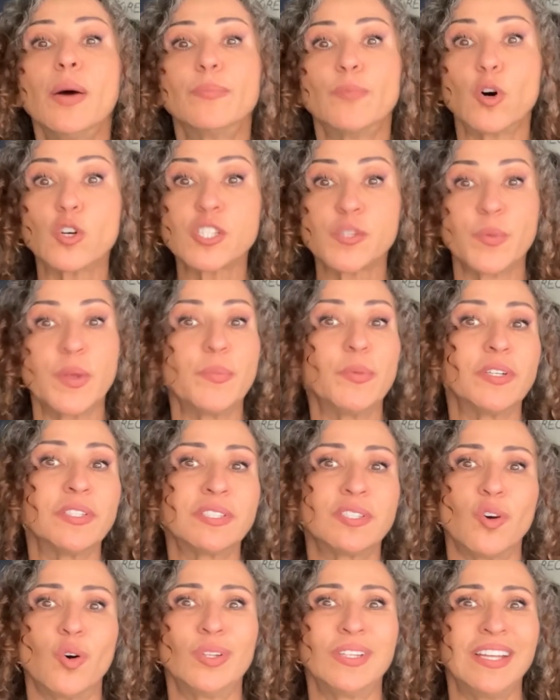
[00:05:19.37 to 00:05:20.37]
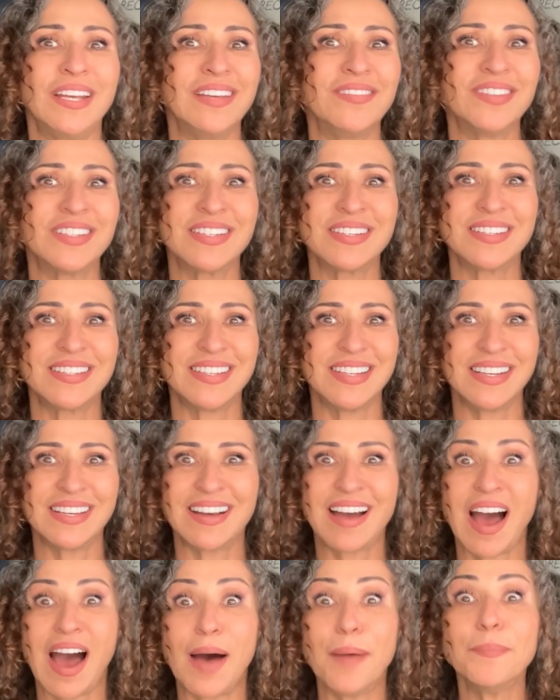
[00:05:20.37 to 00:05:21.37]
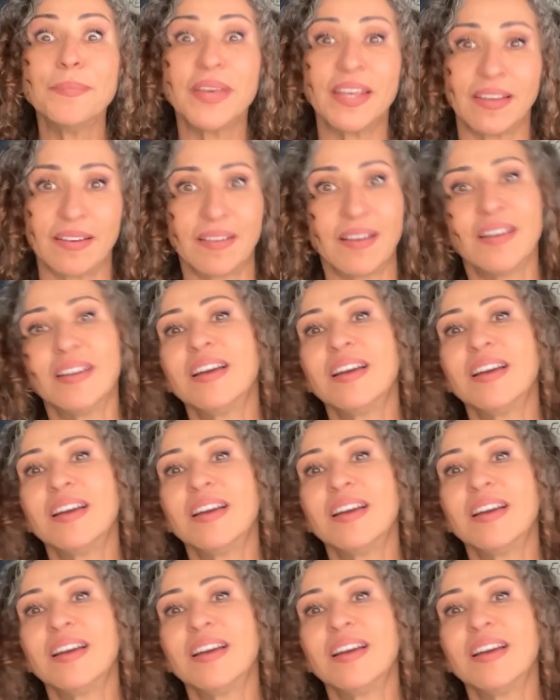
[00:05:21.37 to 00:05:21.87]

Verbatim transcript: Most people don't even see coming.